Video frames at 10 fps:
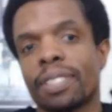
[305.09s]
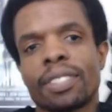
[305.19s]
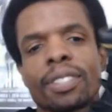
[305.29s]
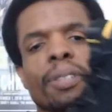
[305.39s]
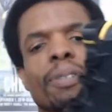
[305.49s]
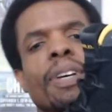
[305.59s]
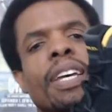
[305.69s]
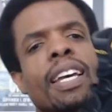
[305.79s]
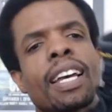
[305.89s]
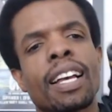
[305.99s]
So,
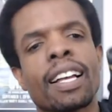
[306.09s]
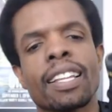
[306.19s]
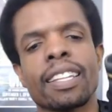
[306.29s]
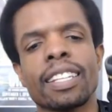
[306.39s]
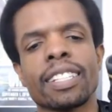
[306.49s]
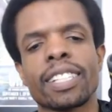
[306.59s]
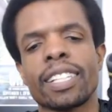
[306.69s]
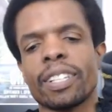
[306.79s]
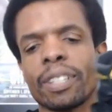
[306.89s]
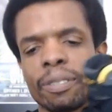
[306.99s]
this
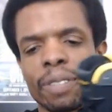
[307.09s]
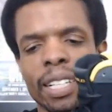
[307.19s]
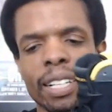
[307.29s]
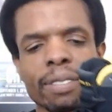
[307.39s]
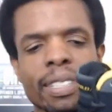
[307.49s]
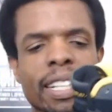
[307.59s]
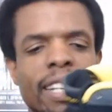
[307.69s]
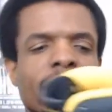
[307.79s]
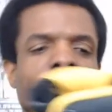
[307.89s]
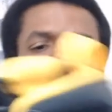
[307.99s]
here, right? I was
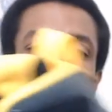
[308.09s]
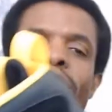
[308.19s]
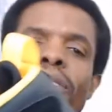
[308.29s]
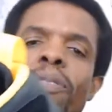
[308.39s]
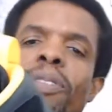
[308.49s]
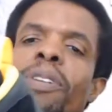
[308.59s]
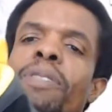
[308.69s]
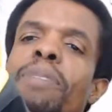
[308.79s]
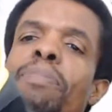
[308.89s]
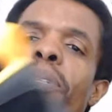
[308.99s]
saying that in the review of
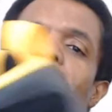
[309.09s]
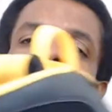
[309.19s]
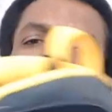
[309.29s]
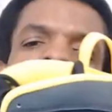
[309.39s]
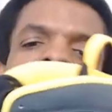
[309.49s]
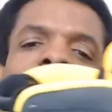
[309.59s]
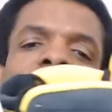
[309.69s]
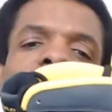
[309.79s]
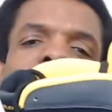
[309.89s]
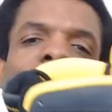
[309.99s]
the boot that I
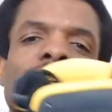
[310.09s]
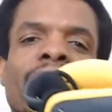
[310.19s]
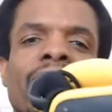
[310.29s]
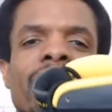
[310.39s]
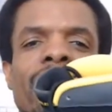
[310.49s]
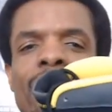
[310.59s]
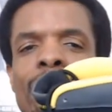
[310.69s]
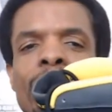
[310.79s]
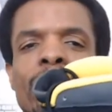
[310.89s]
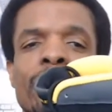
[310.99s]
didn't like the
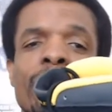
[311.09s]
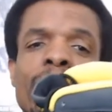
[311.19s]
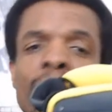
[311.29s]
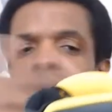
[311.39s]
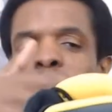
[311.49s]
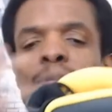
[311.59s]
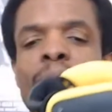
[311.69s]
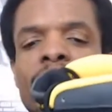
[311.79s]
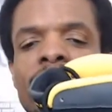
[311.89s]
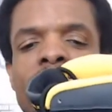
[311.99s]
comfort of those as
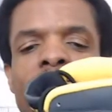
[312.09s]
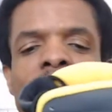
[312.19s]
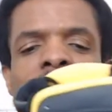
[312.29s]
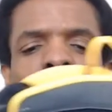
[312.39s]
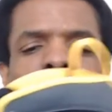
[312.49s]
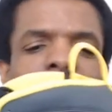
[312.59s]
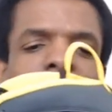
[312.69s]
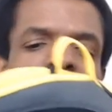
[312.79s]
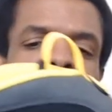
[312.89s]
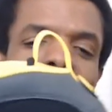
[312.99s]
much as these.
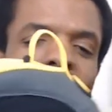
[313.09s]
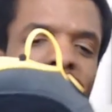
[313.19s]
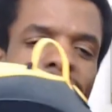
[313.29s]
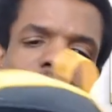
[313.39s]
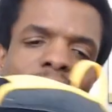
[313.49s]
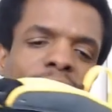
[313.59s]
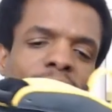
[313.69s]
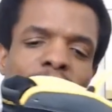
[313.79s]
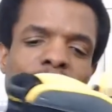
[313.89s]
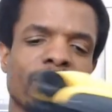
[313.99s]
Yeah, like these
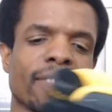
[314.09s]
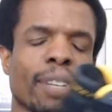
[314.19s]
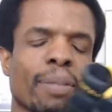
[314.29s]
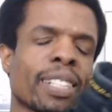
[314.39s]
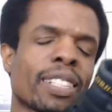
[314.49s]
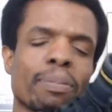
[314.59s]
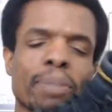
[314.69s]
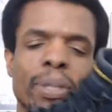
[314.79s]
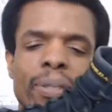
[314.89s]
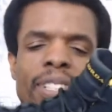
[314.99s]
just I mean, it's a
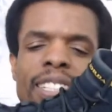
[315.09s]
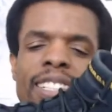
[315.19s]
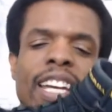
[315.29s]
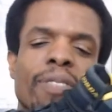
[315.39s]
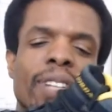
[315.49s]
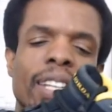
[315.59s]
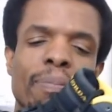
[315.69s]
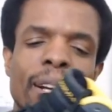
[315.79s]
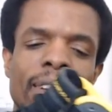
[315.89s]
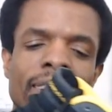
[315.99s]
boot. You can't really
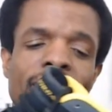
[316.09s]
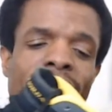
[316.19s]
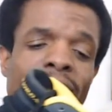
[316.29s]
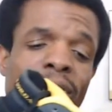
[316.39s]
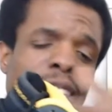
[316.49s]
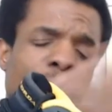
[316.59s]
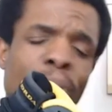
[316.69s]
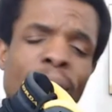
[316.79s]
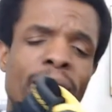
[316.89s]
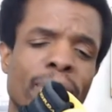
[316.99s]
compare this
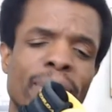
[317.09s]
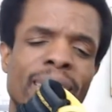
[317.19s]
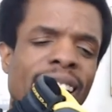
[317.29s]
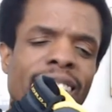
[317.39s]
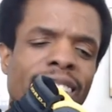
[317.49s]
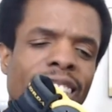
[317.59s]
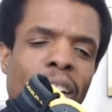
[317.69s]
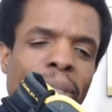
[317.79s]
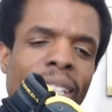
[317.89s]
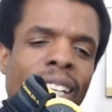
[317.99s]
compare them. It's not the
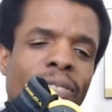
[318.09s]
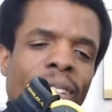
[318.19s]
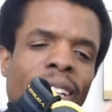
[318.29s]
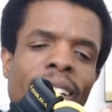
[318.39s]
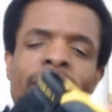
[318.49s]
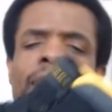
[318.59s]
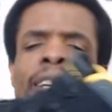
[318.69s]
same. It's not fair.